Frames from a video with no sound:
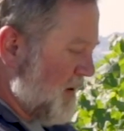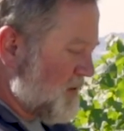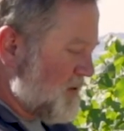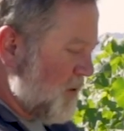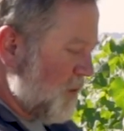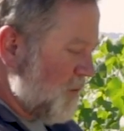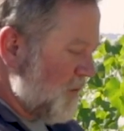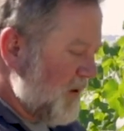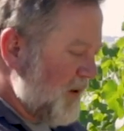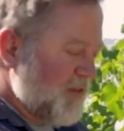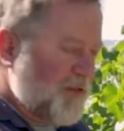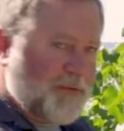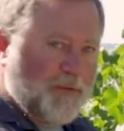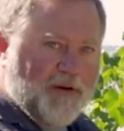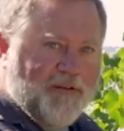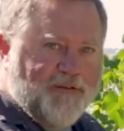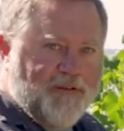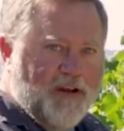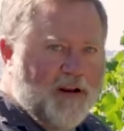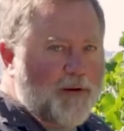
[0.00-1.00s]
is only
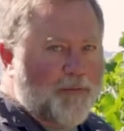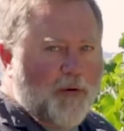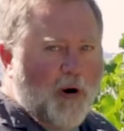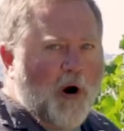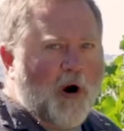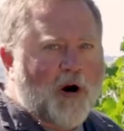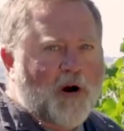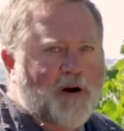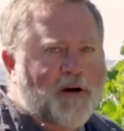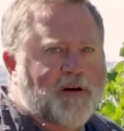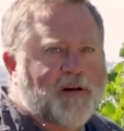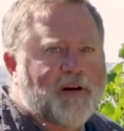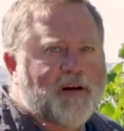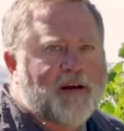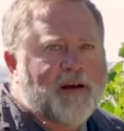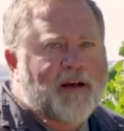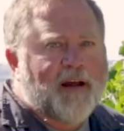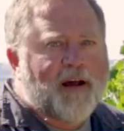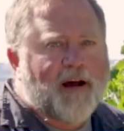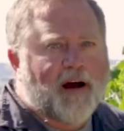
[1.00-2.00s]
3 feet apart.
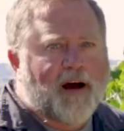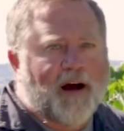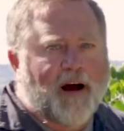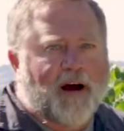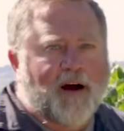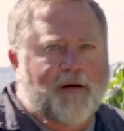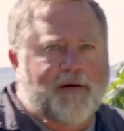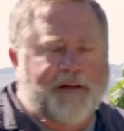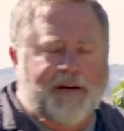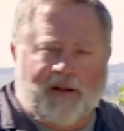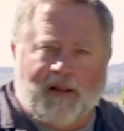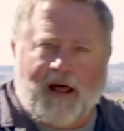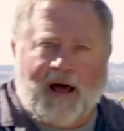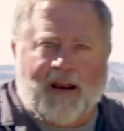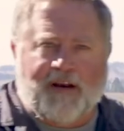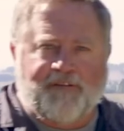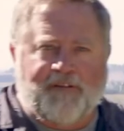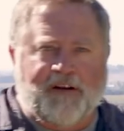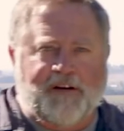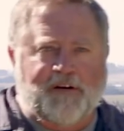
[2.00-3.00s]
In a lot
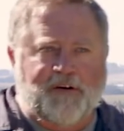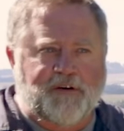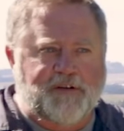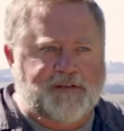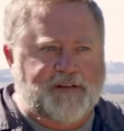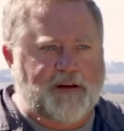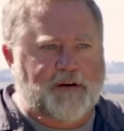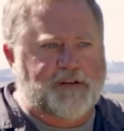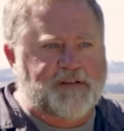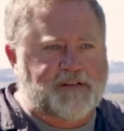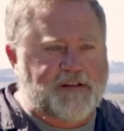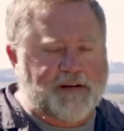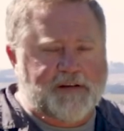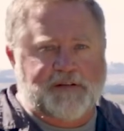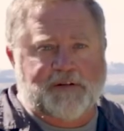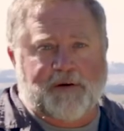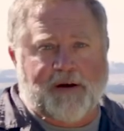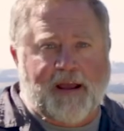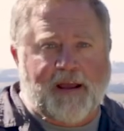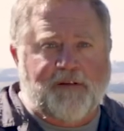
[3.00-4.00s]
of vineyards, they're
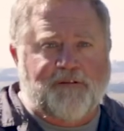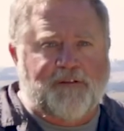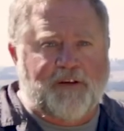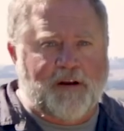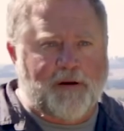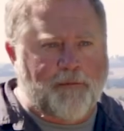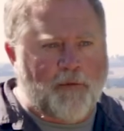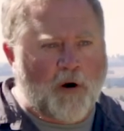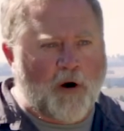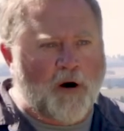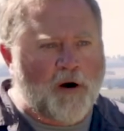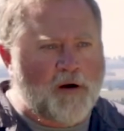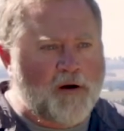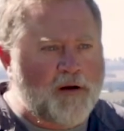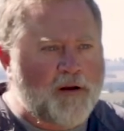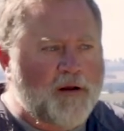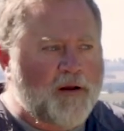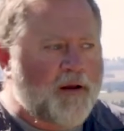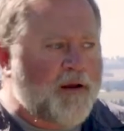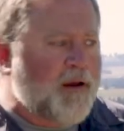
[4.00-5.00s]
6 or 8 feet apart.
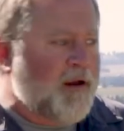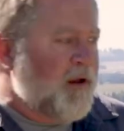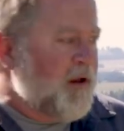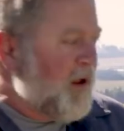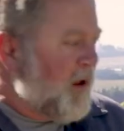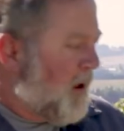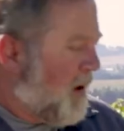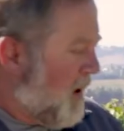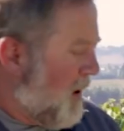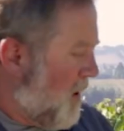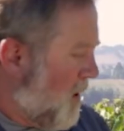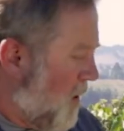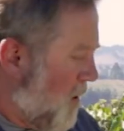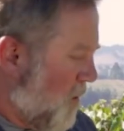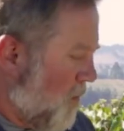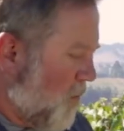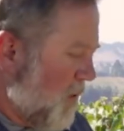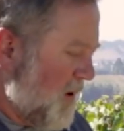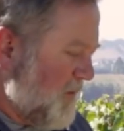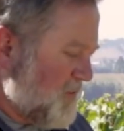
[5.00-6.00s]

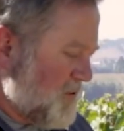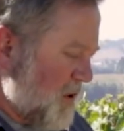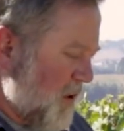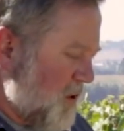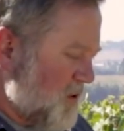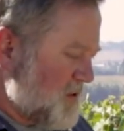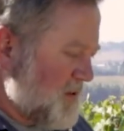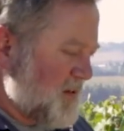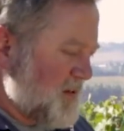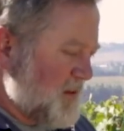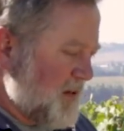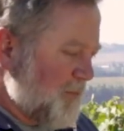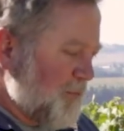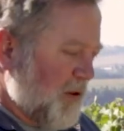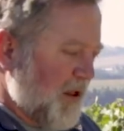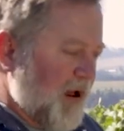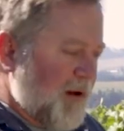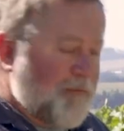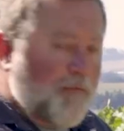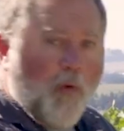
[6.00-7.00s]
We've chosen to
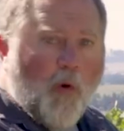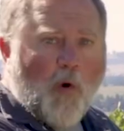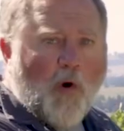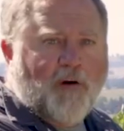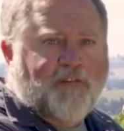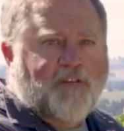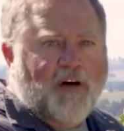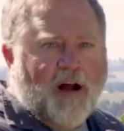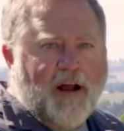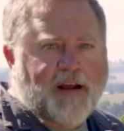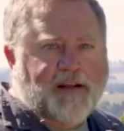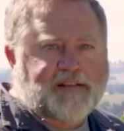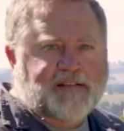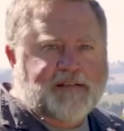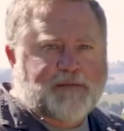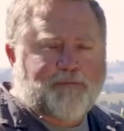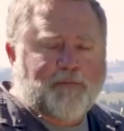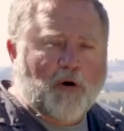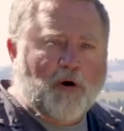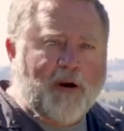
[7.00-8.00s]
plant more
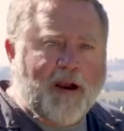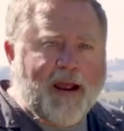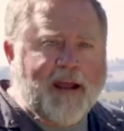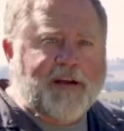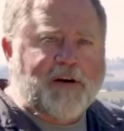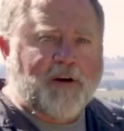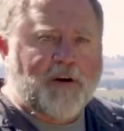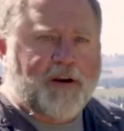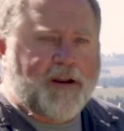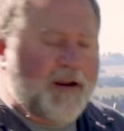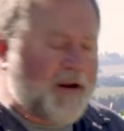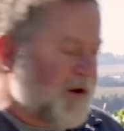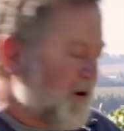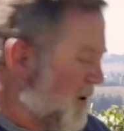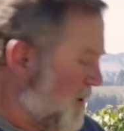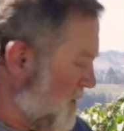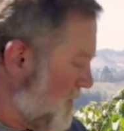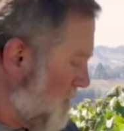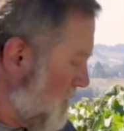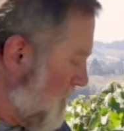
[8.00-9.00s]
vines per acre
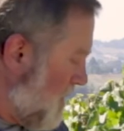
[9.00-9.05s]
here,